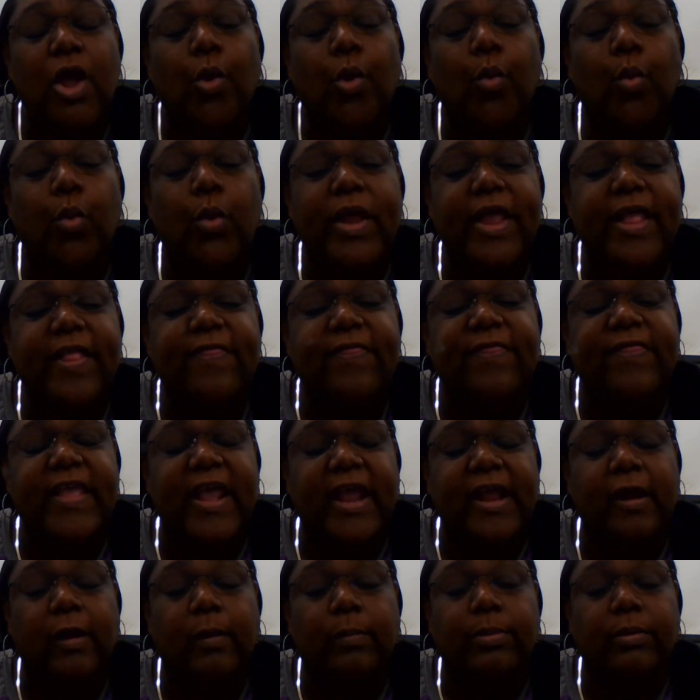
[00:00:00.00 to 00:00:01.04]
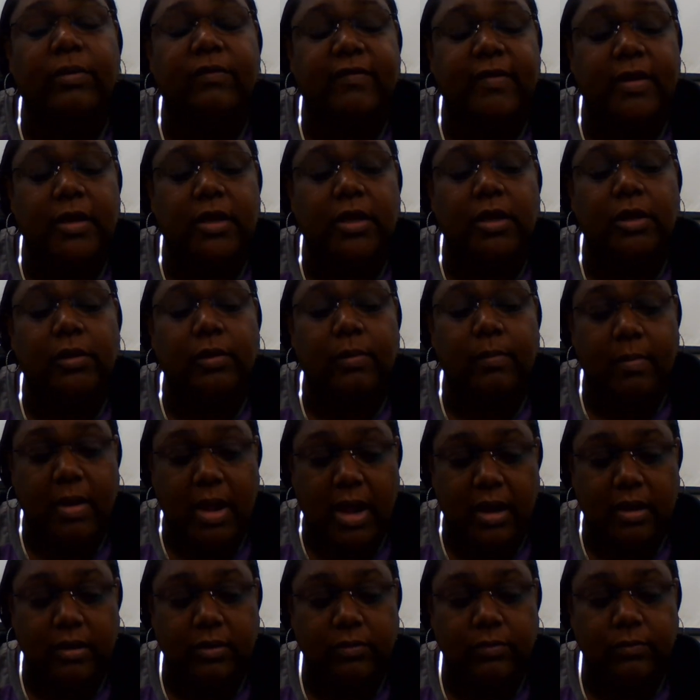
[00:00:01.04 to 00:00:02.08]
with their particular
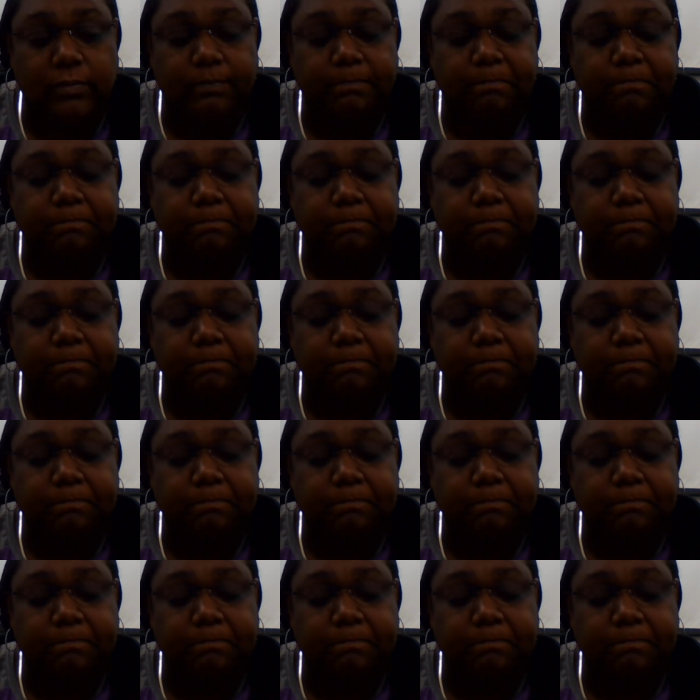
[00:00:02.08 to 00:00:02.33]
model.